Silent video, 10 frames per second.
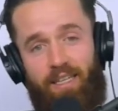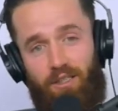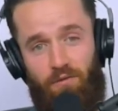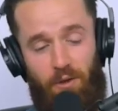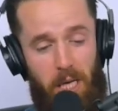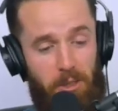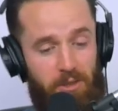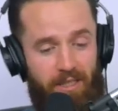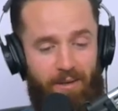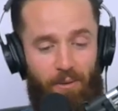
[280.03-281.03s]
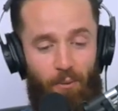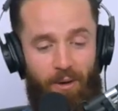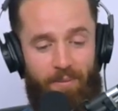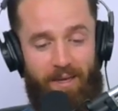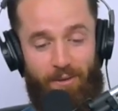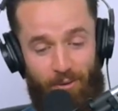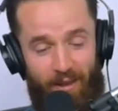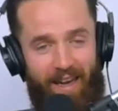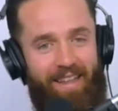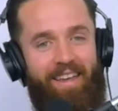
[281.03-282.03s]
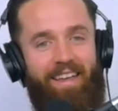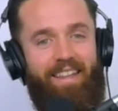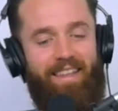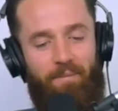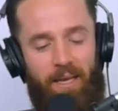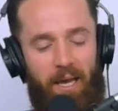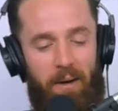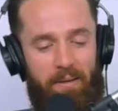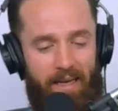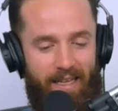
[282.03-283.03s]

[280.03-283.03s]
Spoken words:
So if you're interested and you want me to do that, let me know.